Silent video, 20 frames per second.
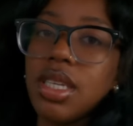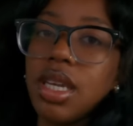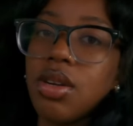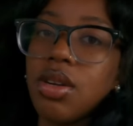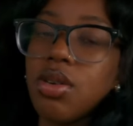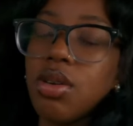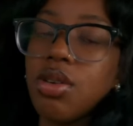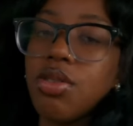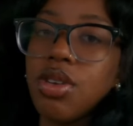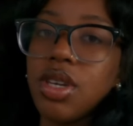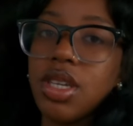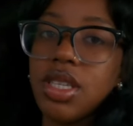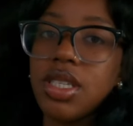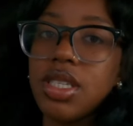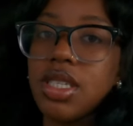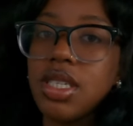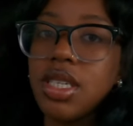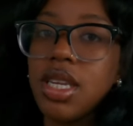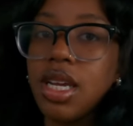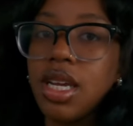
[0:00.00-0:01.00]
I don't know if you can
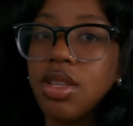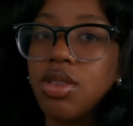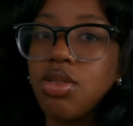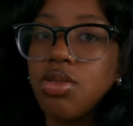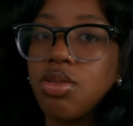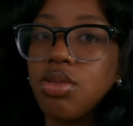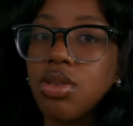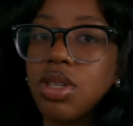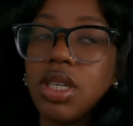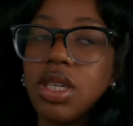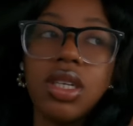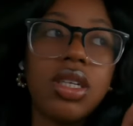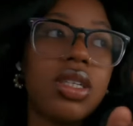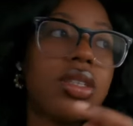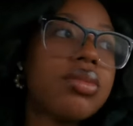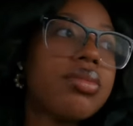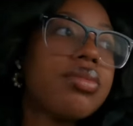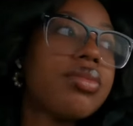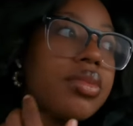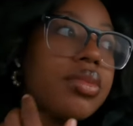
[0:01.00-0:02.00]
see that through here.
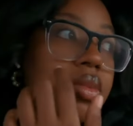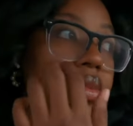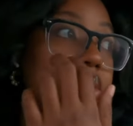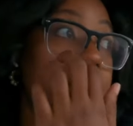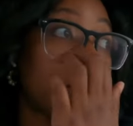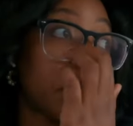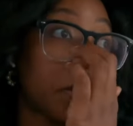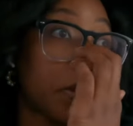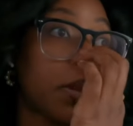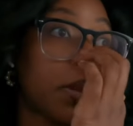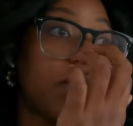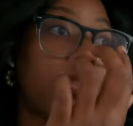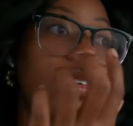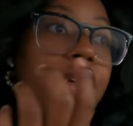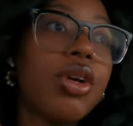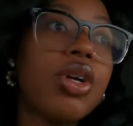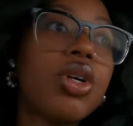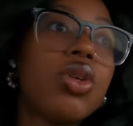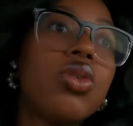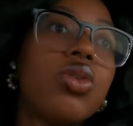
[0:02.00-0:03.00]

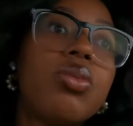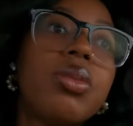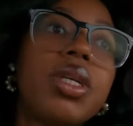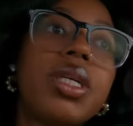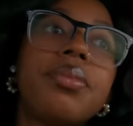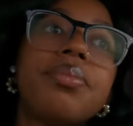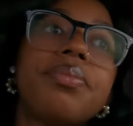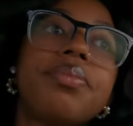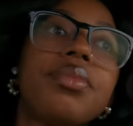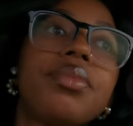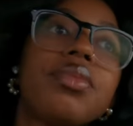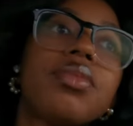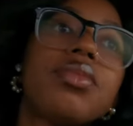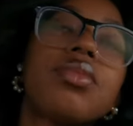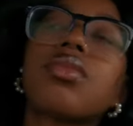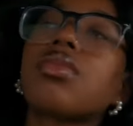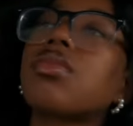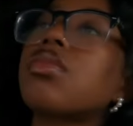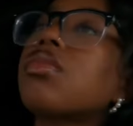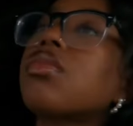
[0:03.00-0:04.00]
Very gloomy.
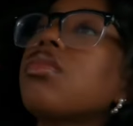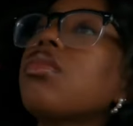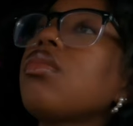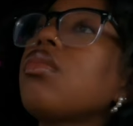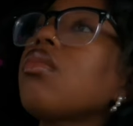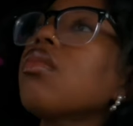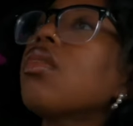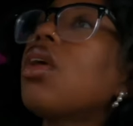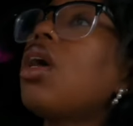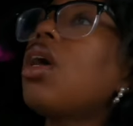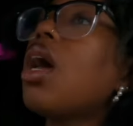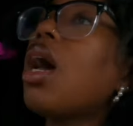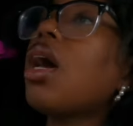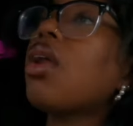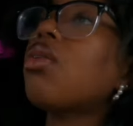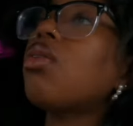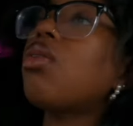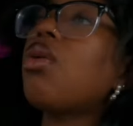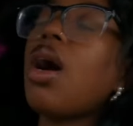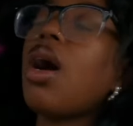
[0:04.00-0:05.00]
I
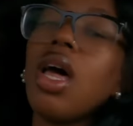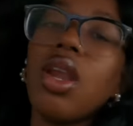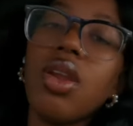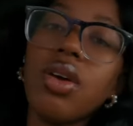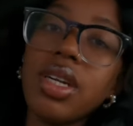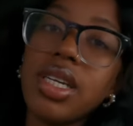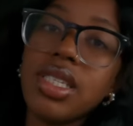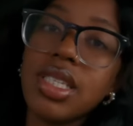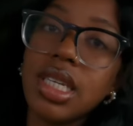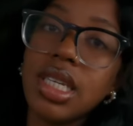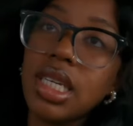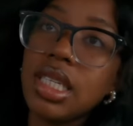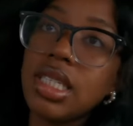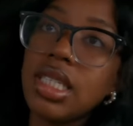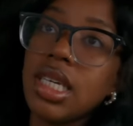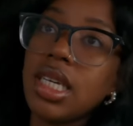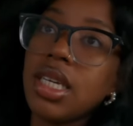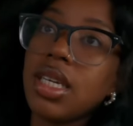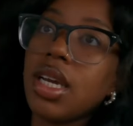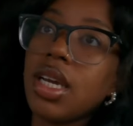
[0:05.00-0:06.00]
don't know how long that's gonna
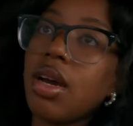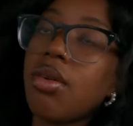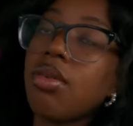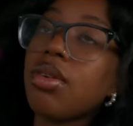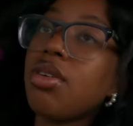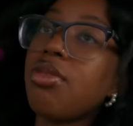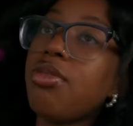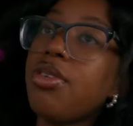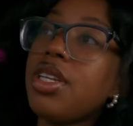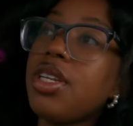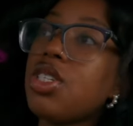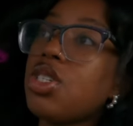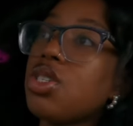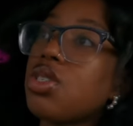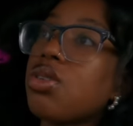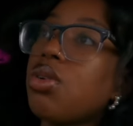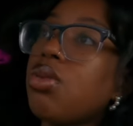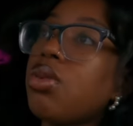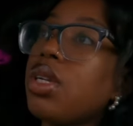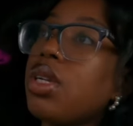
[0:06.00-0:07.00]
take. I wanna finish this
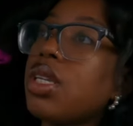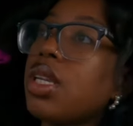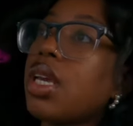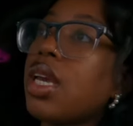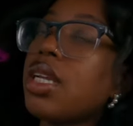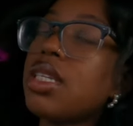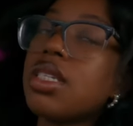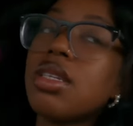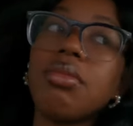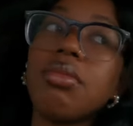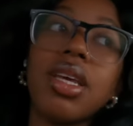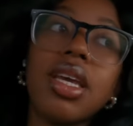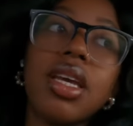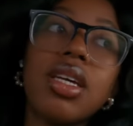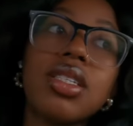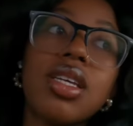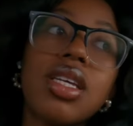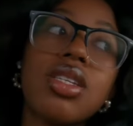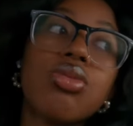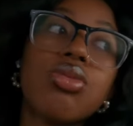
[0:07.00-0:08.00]
load and get something
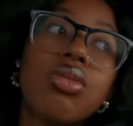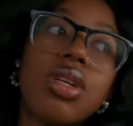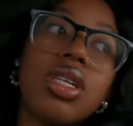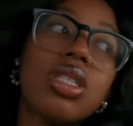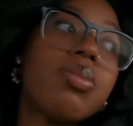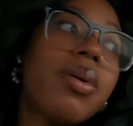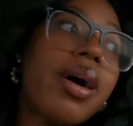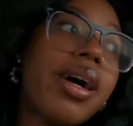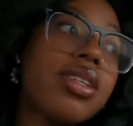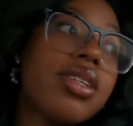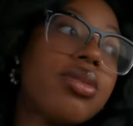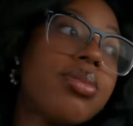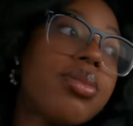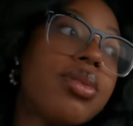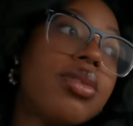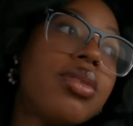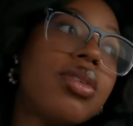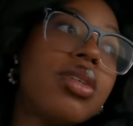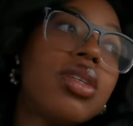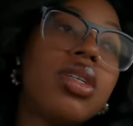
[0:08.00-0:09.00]
else as soon as possible.